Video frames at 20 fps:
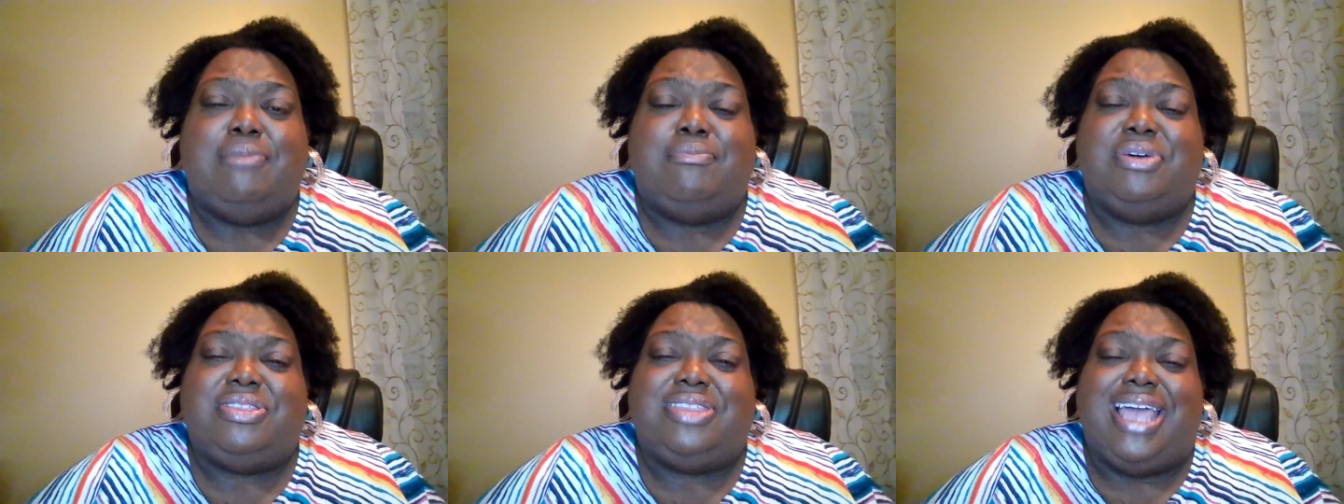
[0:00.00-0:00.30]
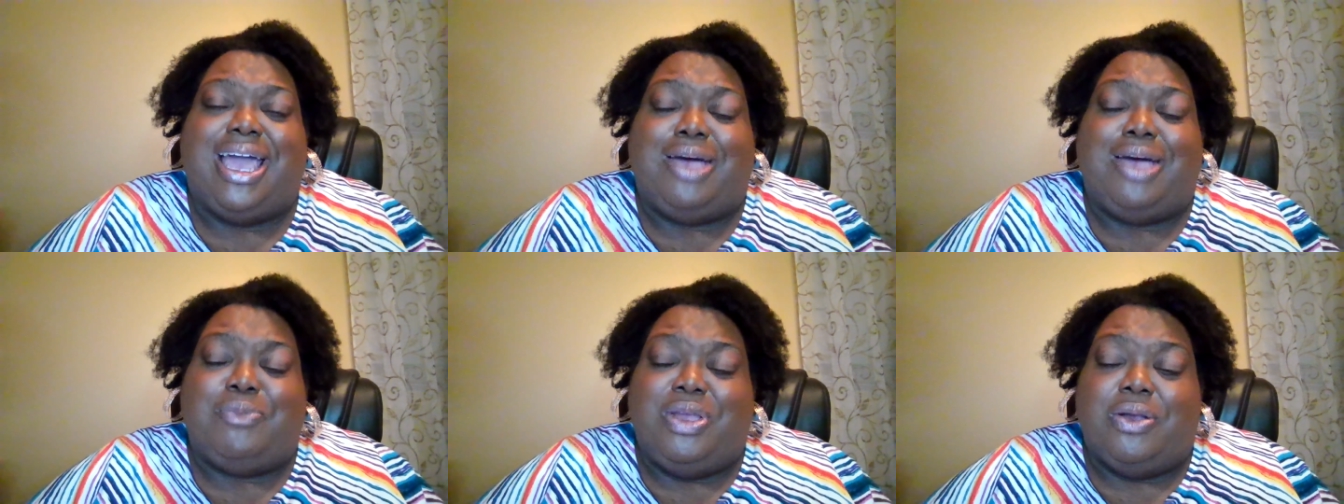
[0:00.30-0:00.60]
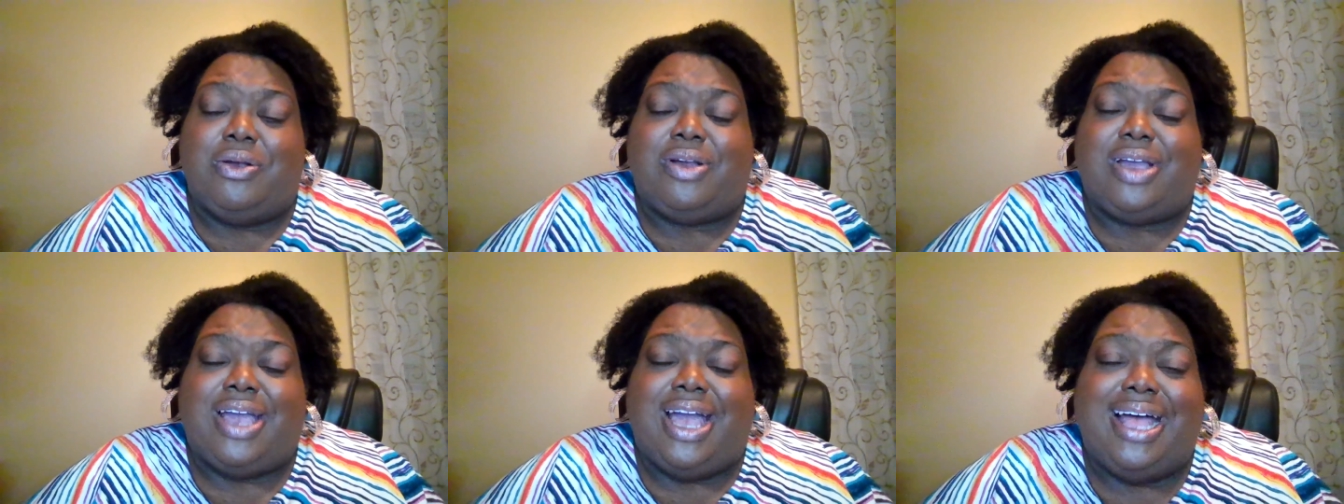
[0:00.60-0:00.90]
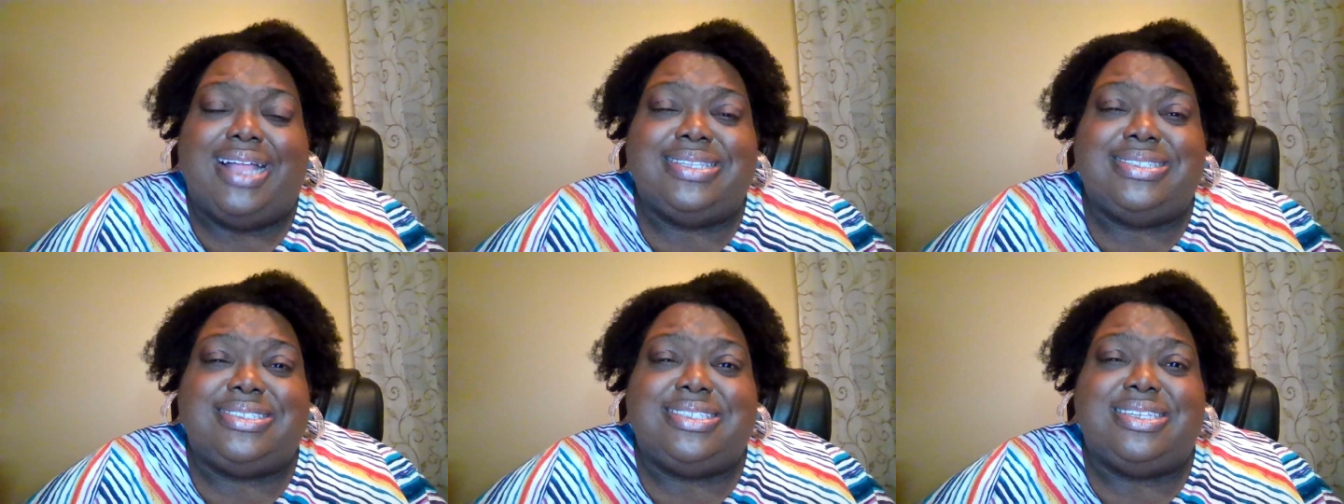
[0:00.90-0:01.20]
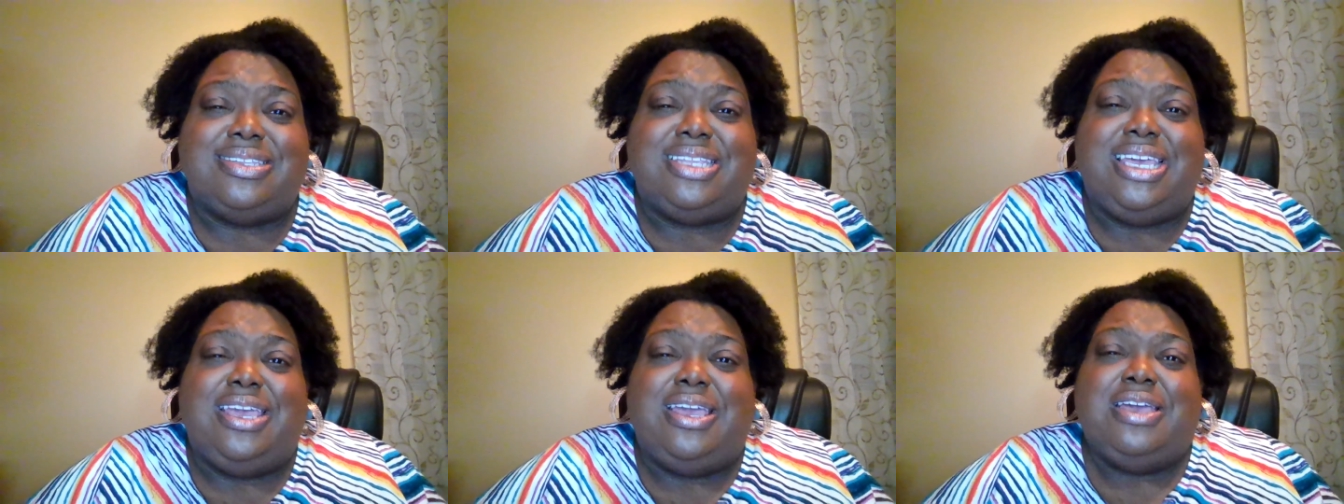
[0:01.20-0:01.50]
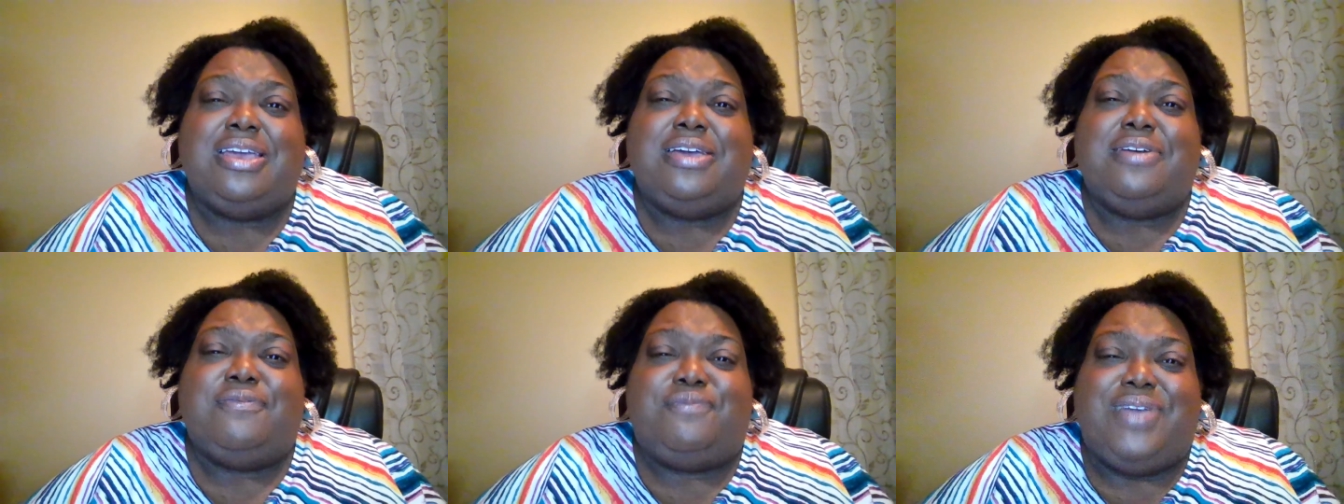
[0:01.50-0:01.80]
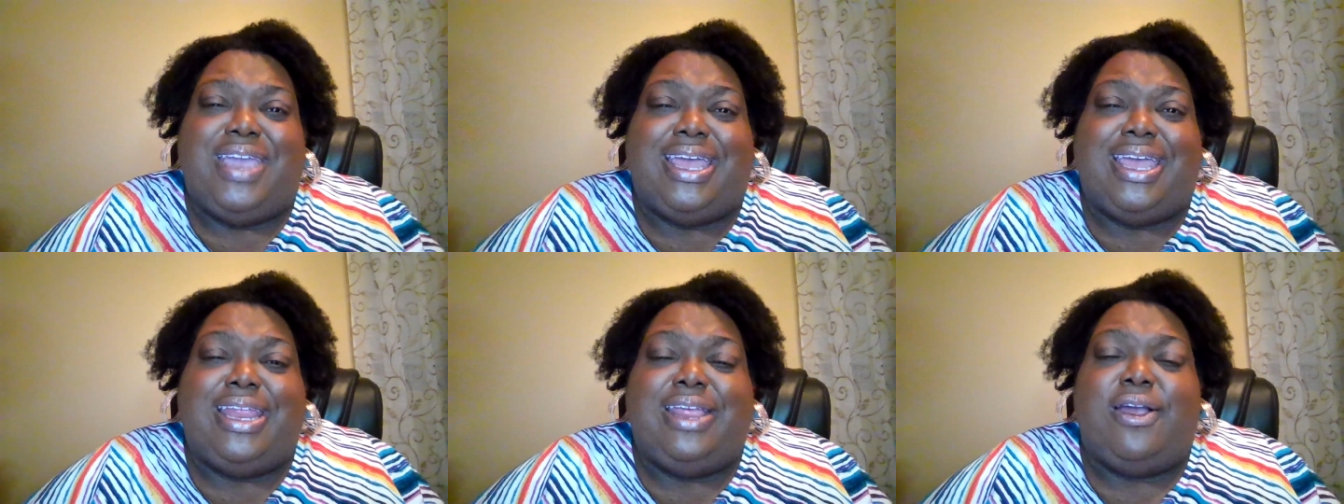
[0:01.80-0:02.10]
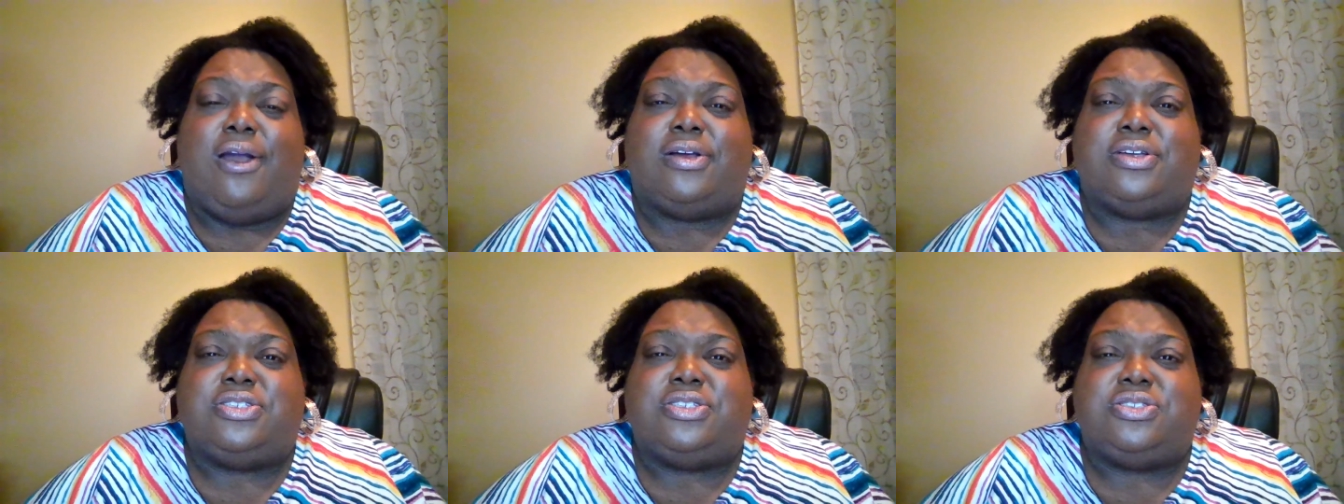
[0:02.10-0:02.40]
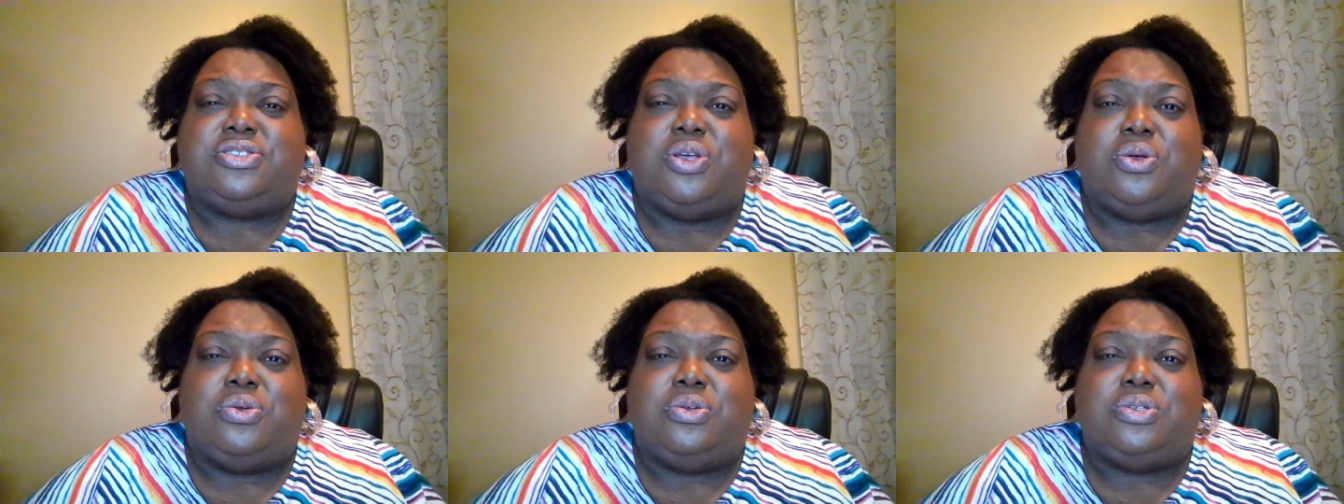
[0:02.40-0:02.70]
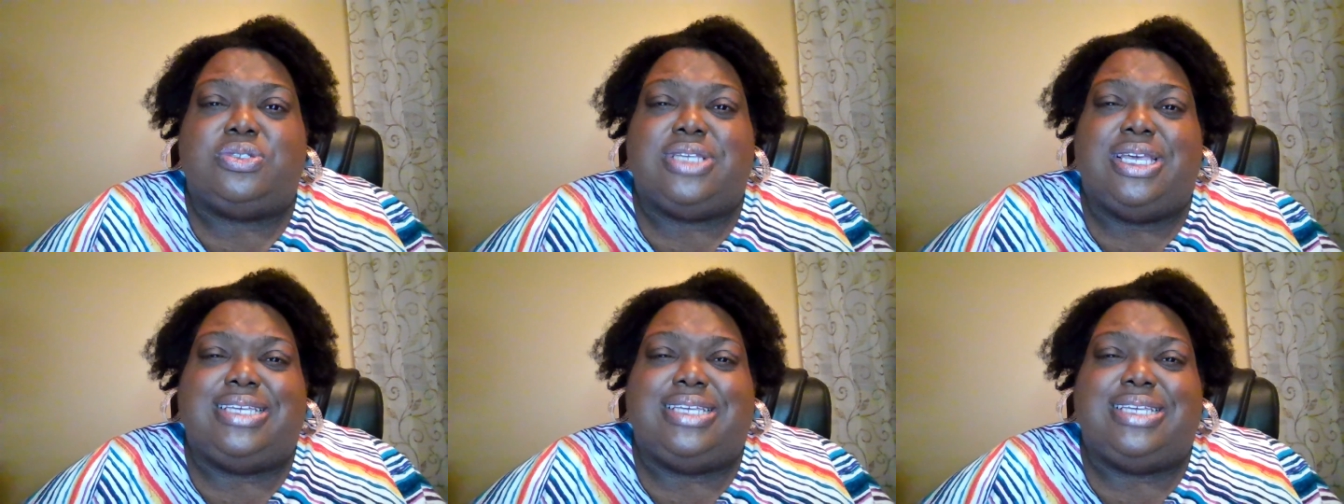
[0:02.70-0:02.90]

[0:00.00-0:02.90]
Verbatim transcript: but that we are constantly feeding our souls